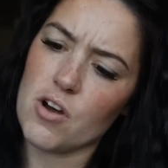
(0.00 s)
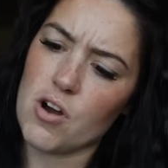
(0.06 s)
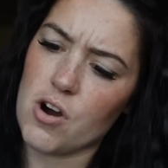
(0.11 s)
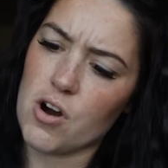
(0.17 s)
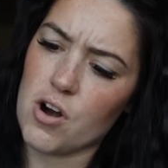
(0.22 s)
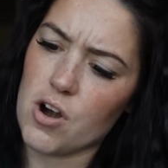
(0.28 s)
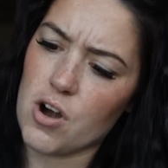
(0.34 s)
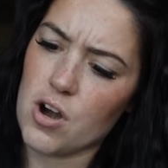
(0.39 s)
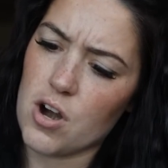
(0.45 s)

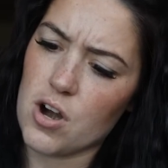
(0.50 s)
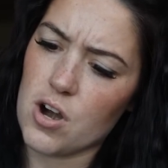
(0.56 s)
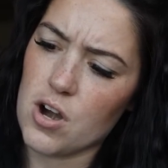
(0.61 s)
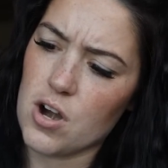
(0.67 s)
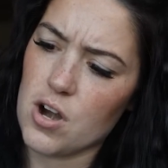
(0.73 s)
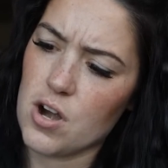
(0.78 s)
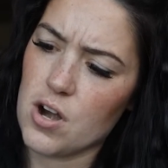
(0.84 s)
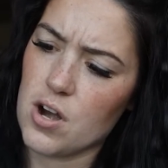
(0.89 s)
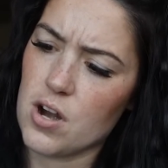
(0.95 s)

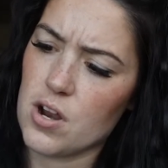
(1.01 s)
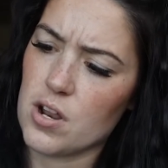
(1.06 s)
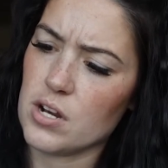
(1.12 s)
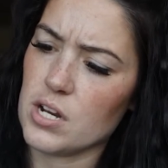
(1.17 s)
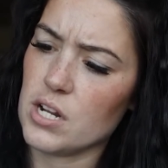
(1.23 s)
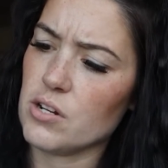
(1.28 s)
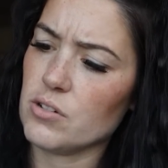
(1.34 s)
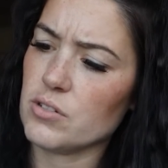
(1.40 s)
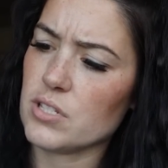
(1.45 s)
are
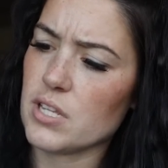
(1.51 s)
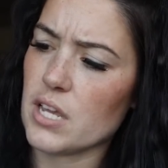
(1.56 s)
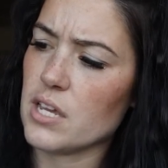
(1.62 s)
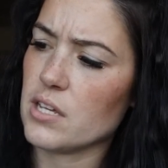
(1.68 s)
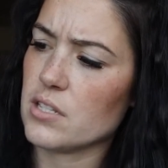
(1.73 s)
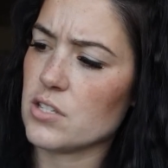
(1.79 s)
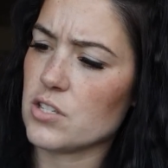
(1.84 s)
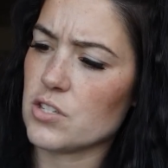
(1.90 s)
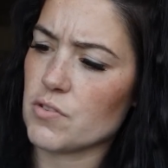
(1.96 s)
needles
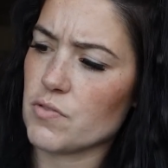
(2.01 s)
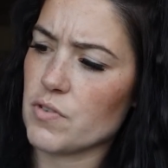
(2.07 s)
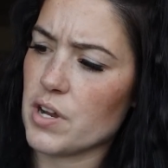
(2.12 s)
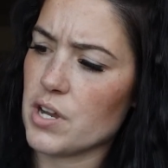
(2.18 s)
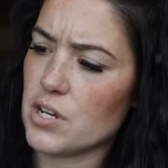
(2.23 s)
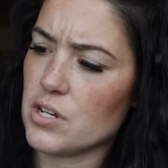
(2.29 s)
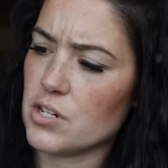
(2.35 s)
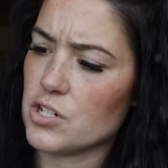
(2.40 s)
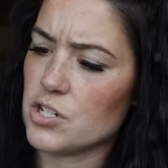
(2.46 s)
and
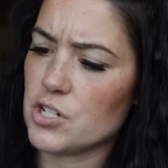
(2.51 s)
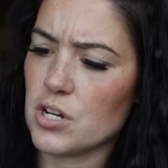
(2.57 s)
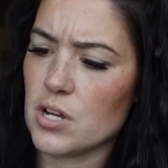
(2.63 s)
syringe.